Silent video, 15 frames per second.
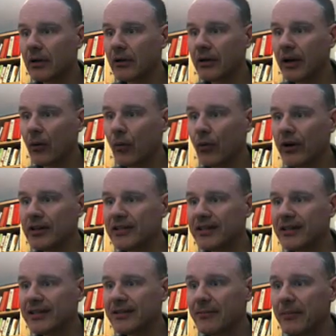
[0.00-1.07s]
Okay, what does
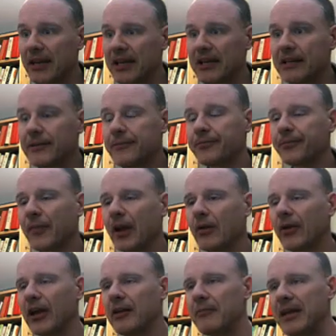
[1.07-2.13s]
this mean?
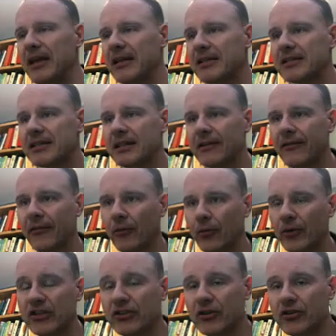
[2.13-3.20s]
Okay, it means if a
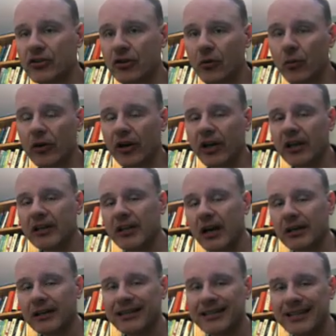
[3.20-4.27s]
researcher were to
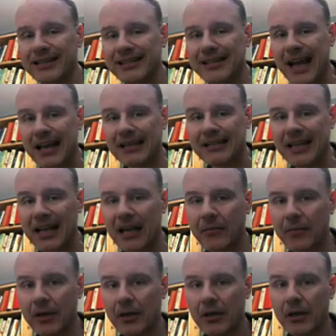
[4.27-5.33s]
conduct this exact
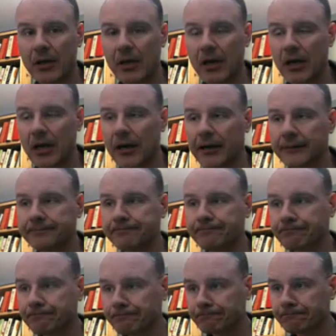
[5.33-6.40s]
same
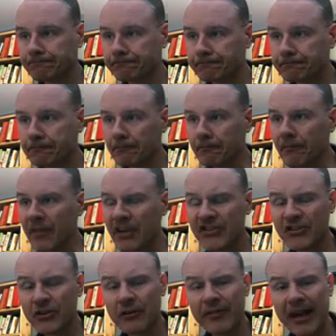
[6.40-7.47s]
um,
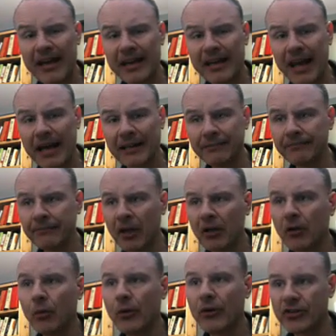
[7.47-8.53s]
survey again
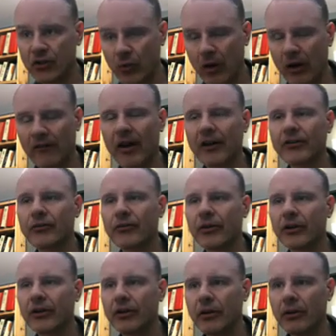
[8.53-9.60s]
with
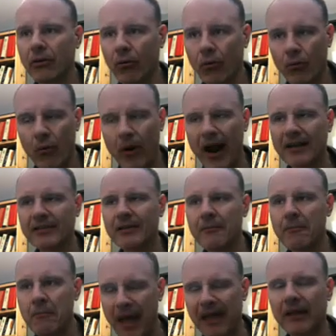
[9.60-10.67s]
1,200
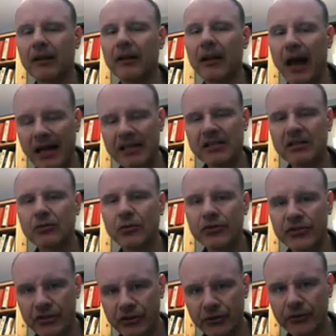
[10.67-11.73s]
random male high school
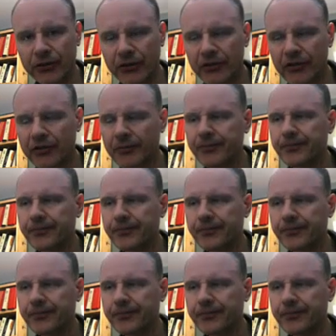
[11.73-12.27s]
students,